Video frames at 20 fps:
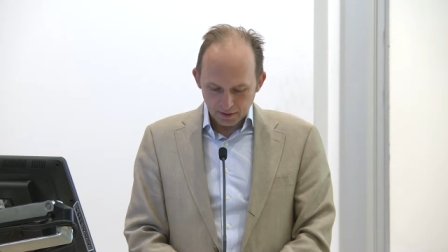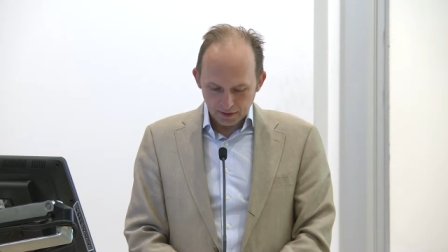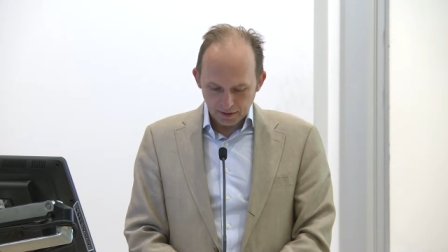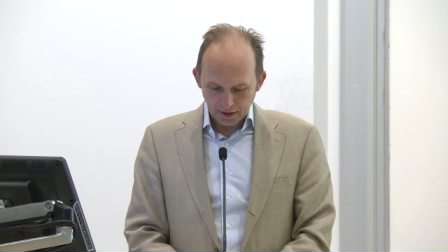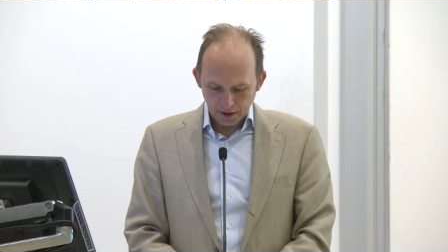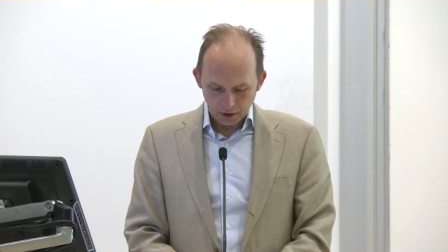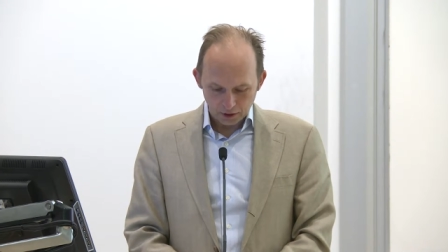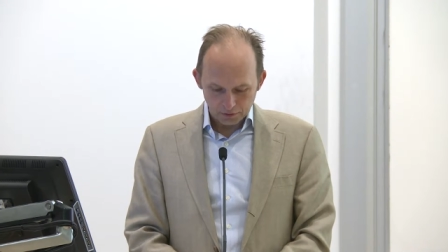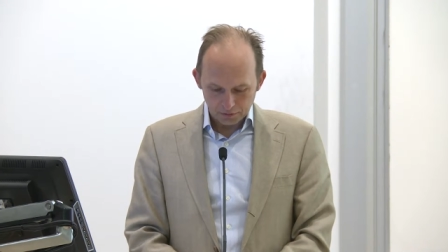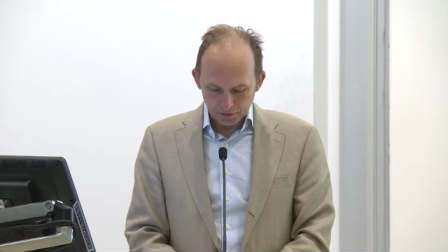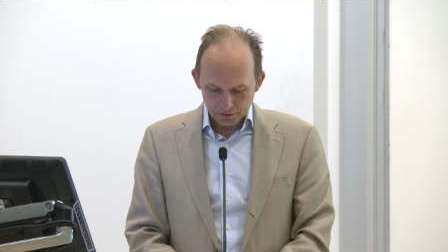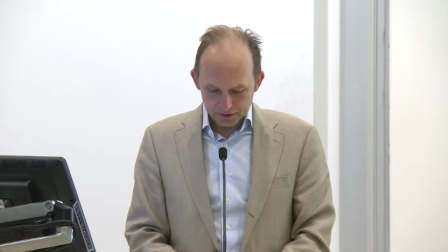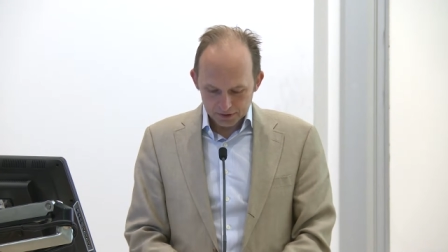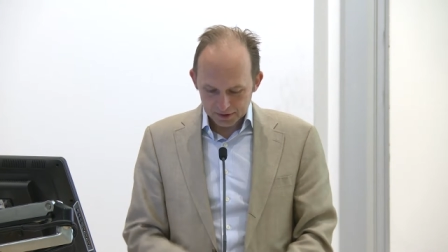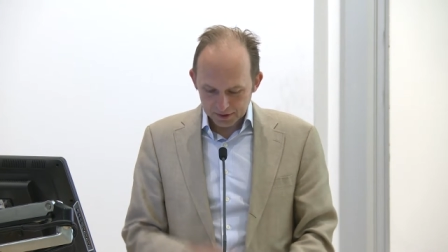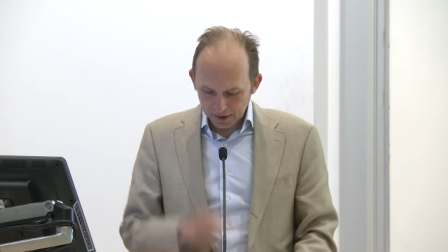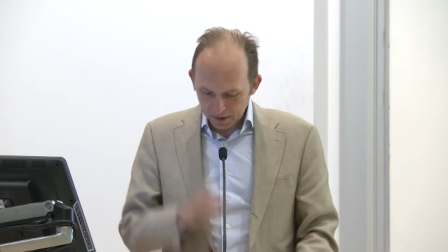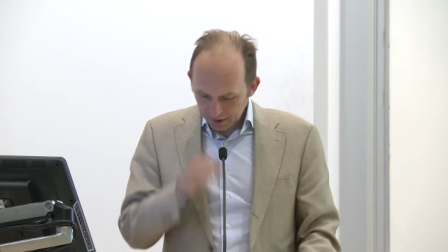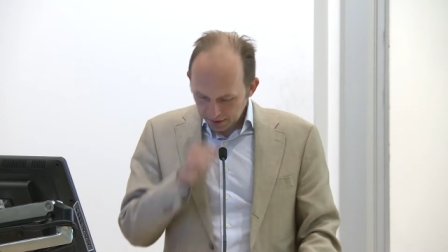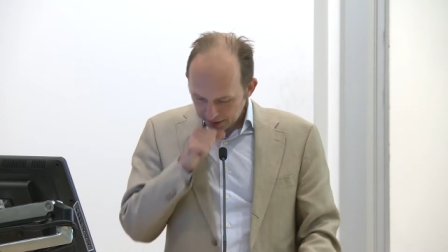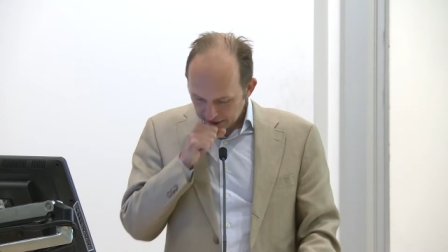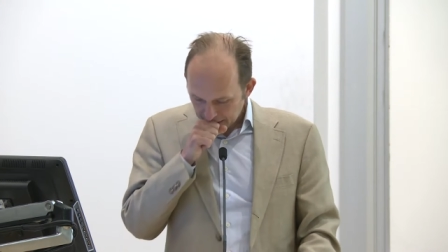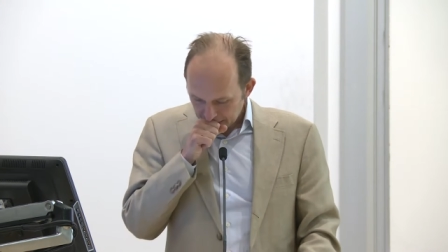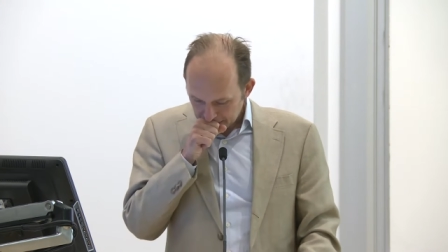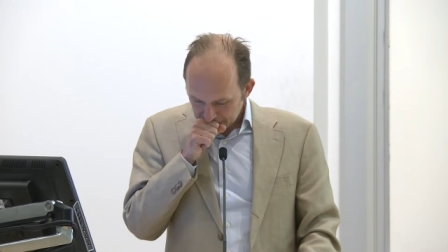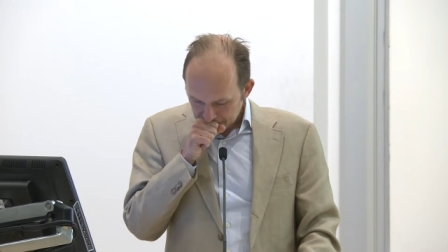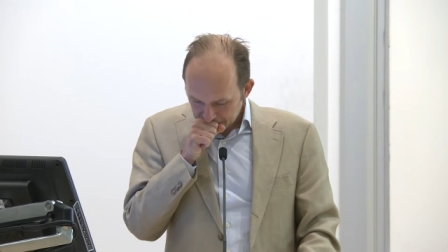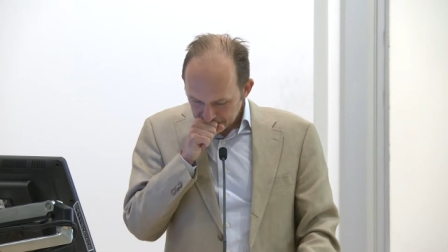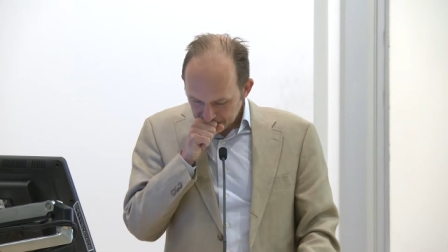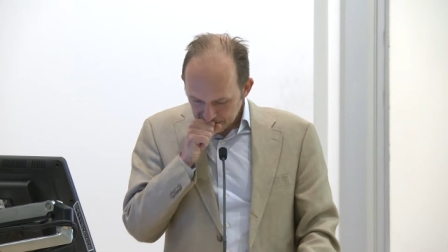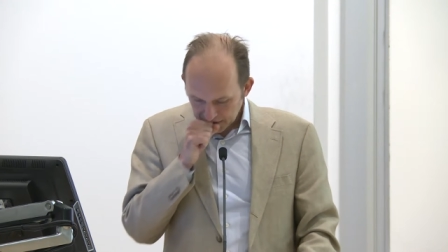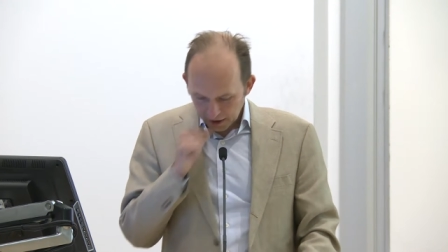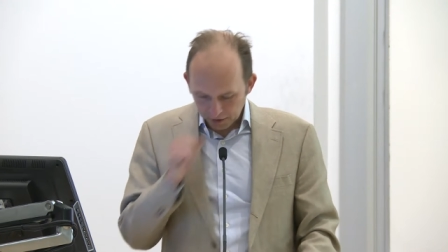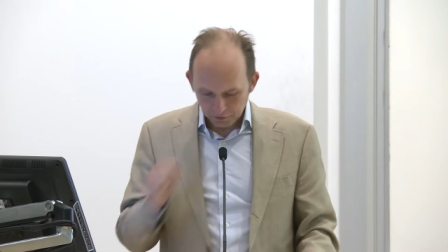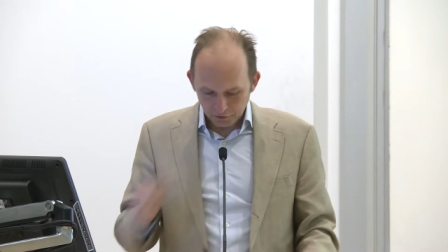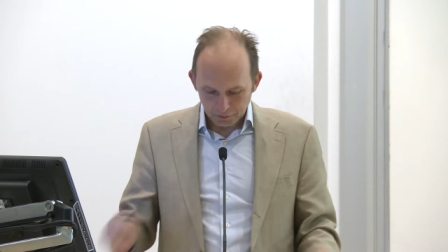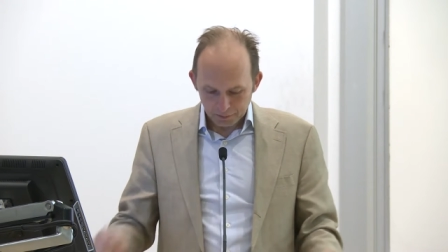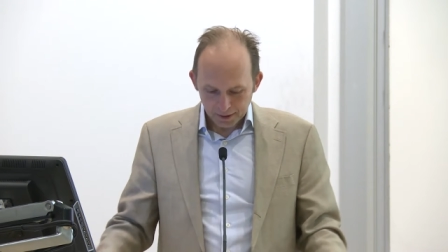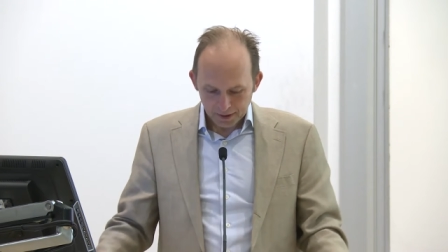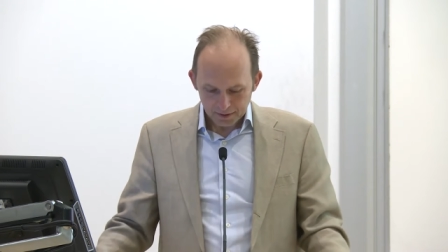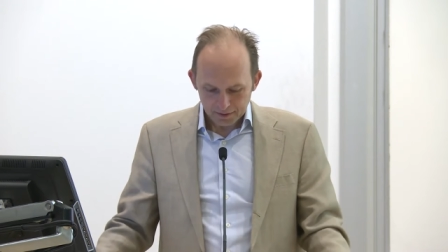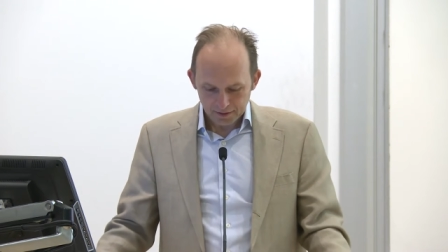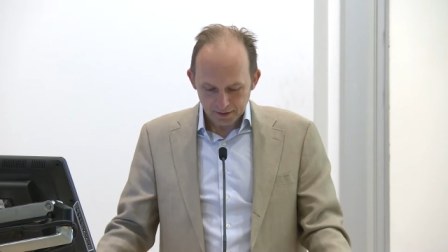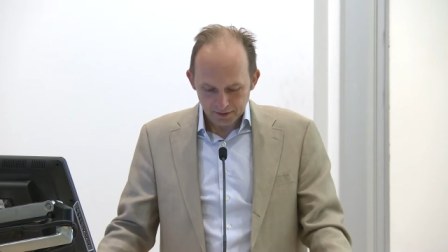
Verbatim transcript: careful study of government.